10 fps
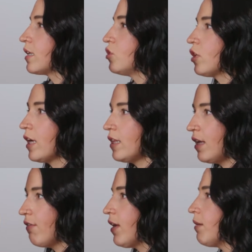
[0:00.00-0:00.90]
should I
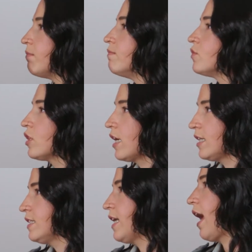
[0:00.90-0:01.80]
leave him? Should I
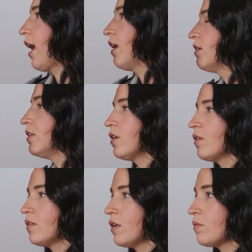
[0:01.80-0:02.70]
stay?
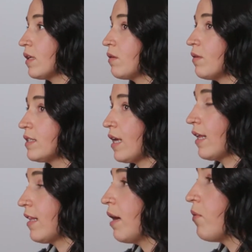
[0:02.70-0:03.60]
There really was
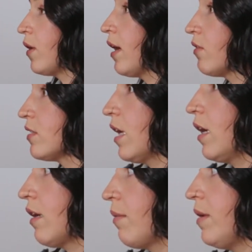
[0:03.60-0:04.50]
at that point, I was
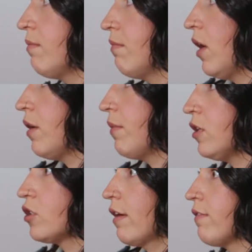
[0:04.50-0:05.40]
like, our
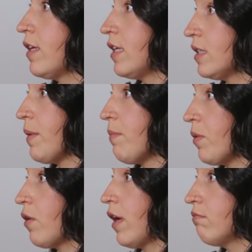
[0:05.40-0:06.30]
marriage covenant has been
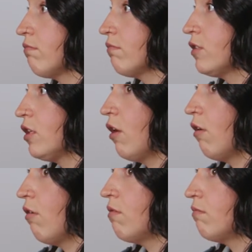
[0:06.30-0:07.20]
broken. Mm-hmm.
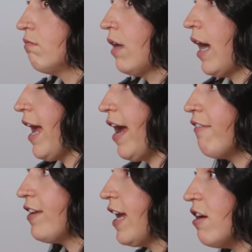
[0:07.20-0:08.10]
So I
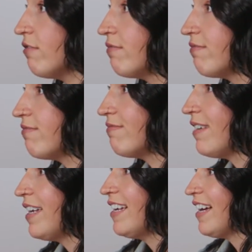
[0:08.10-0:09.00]
have an out.
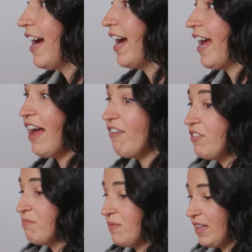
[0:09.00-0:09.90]
Mm-hmm. I
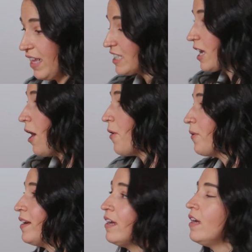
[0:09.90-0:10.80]
have let's
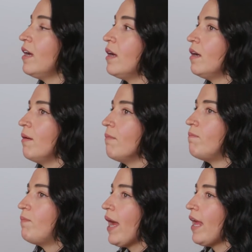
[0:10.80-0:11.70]
go. Mm-hmm.
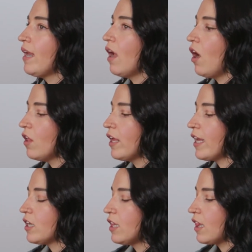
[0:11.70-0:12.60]
But all I
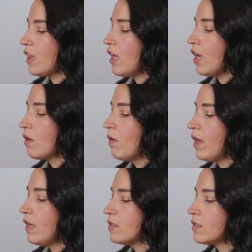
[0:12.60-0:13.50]
could think
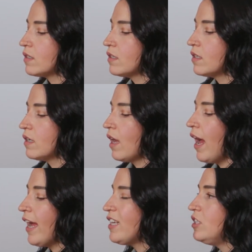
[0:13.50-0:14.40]
was,
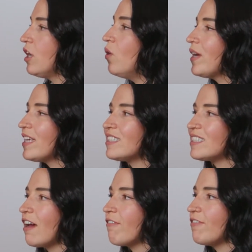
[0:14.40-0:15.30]
I know his
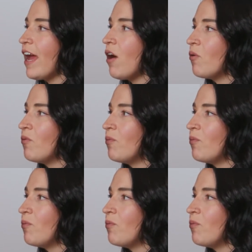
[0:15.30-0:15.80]
stuff now.